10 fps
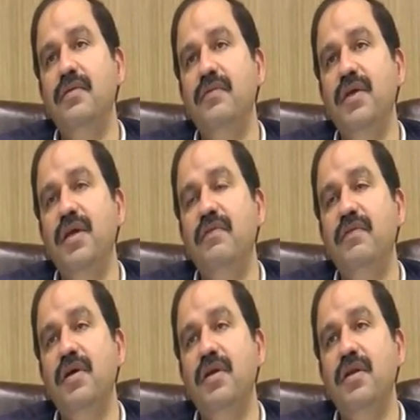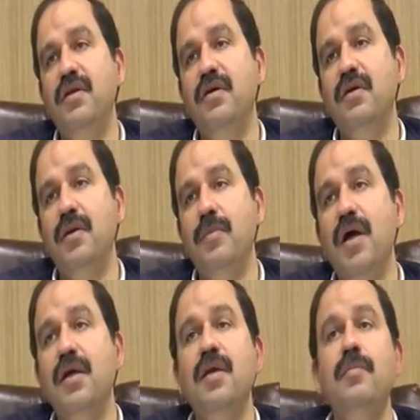we have done
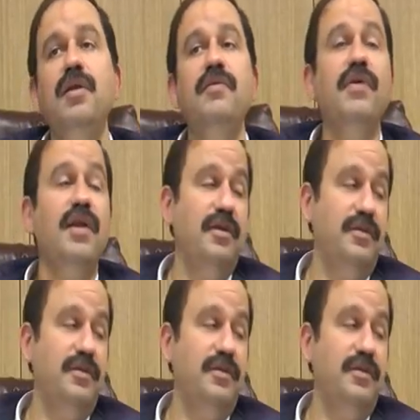remarkably well